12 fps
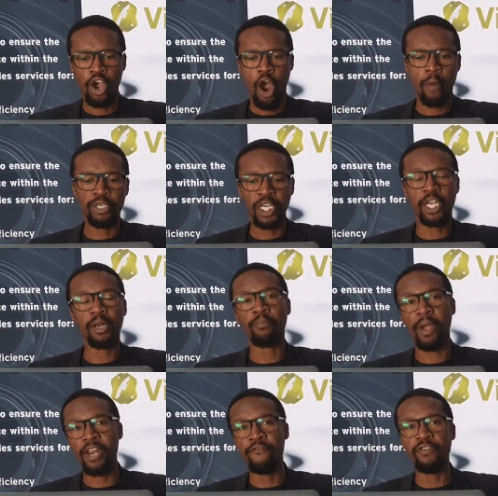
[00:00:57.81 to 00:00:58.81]
optical
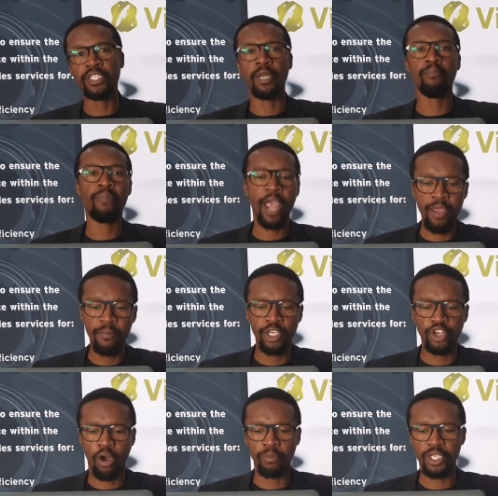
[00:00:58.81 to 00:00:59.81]
benefits and
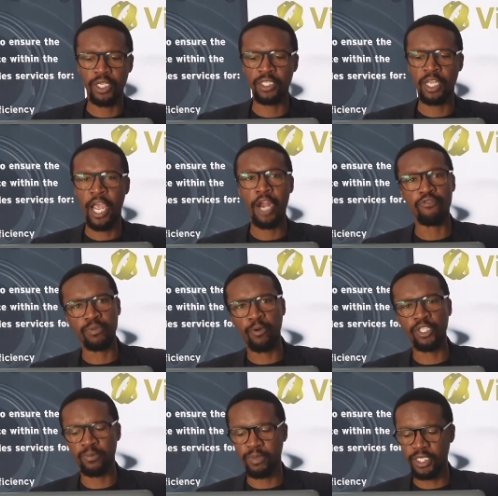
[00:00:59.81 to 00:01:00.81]
payment options and
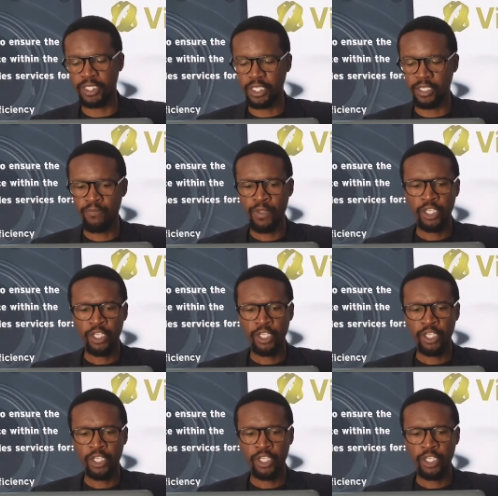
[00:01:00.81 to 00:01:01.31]
responsibilities.